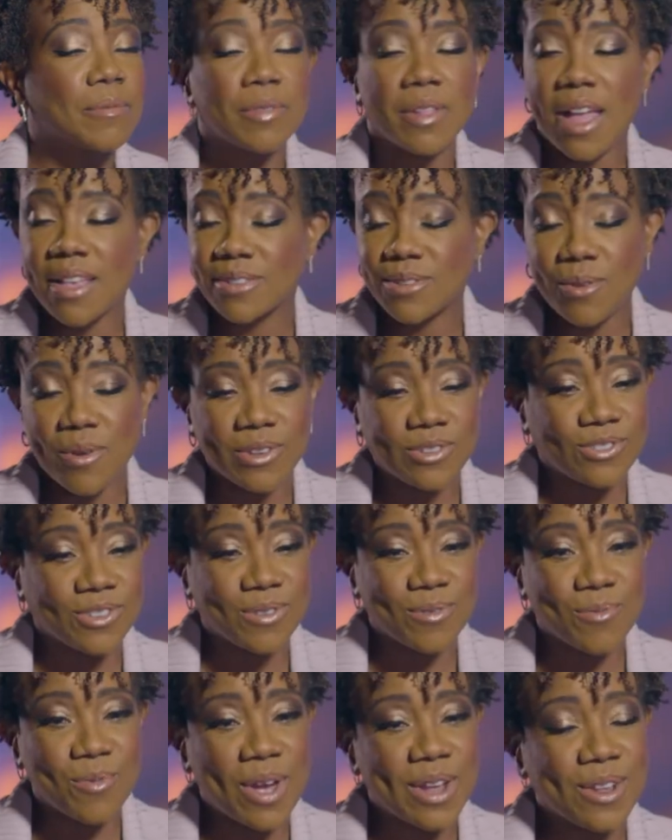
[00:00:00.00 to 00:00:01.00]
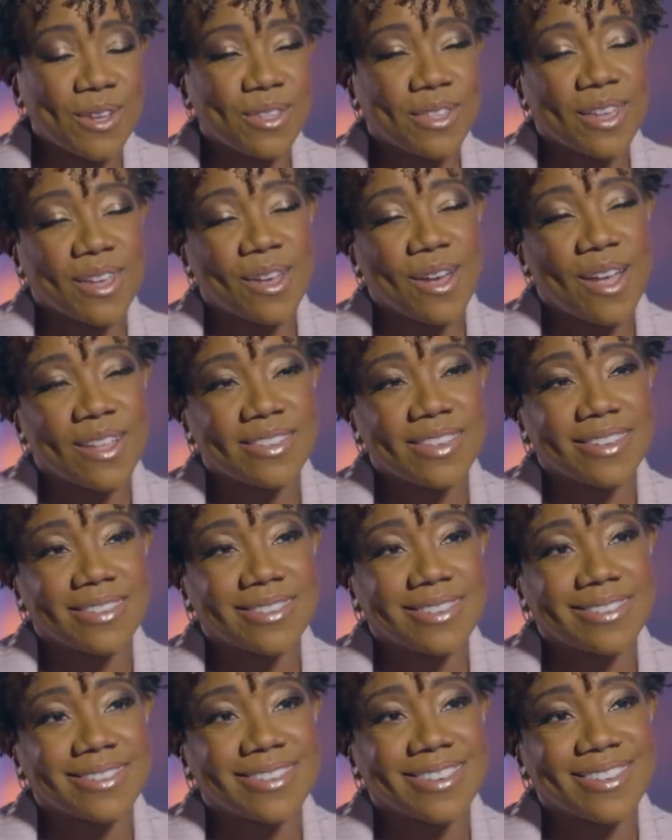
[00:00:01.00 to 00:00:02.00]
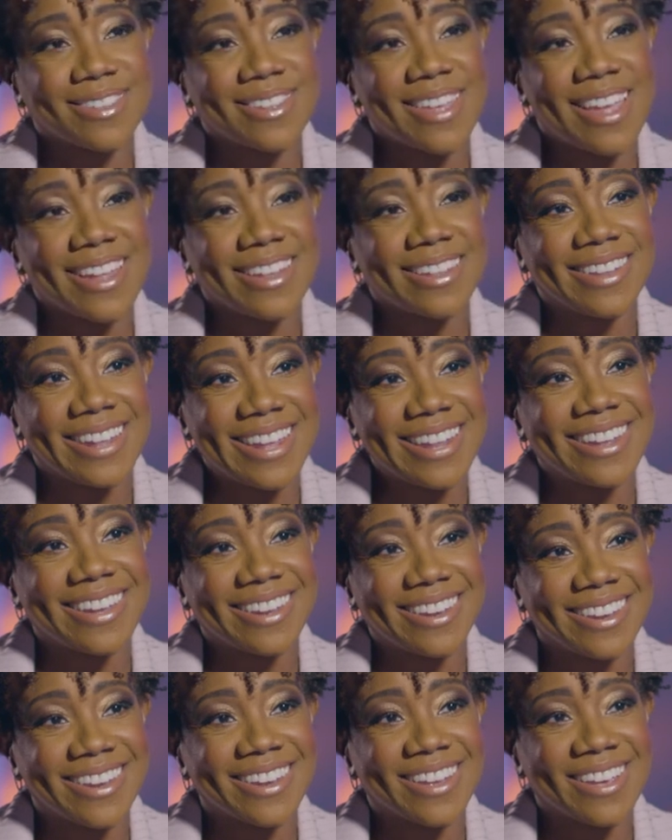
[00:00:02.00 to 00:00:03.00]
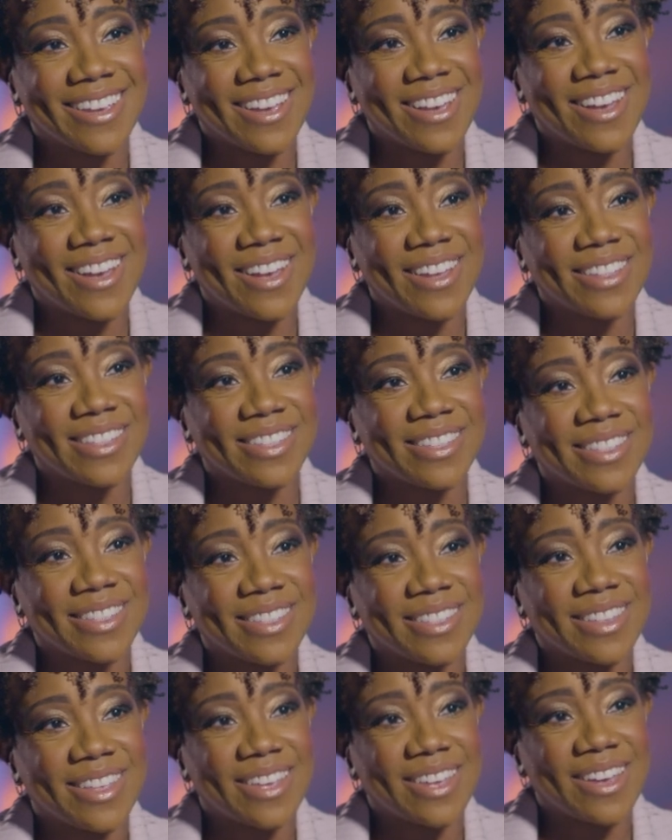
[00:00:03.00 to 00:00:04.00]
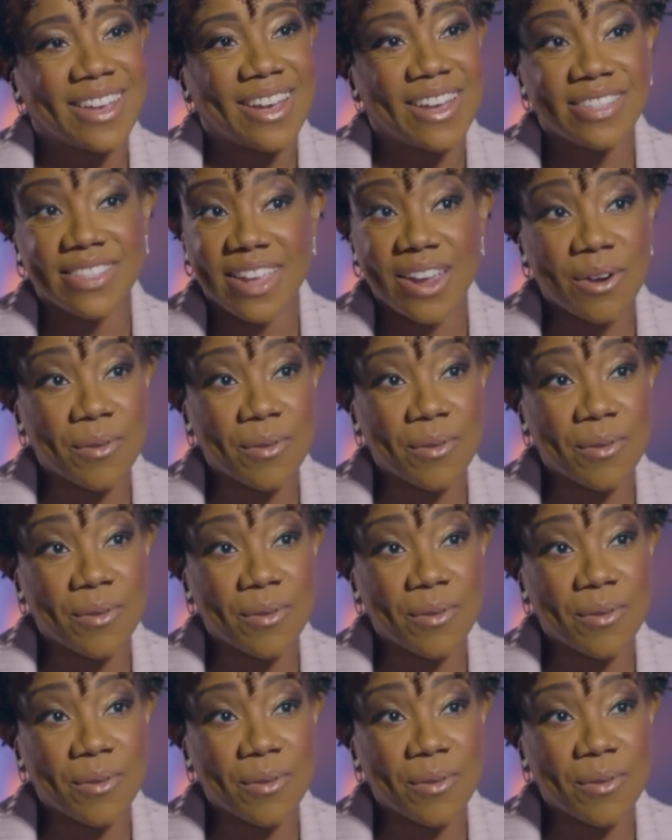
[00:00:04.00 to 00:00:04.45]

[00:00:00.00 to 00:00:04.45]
Last question. Why do you think context is still needed on the